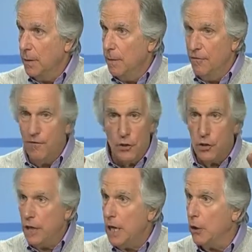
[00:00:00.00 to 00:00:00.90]

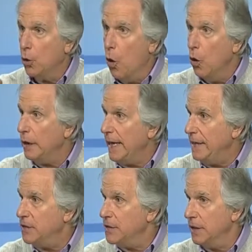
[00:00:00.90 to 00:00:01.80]
functioning on all
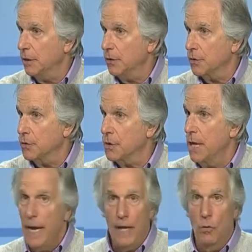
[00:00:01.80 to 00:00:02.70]
8 cylinders
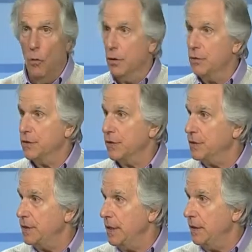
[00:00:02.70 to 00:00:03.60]
in order to
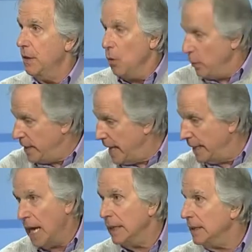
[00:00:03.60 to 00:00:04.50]
succeed. We
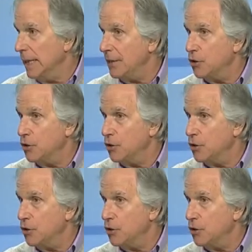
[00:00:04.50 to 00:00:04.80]
cannot let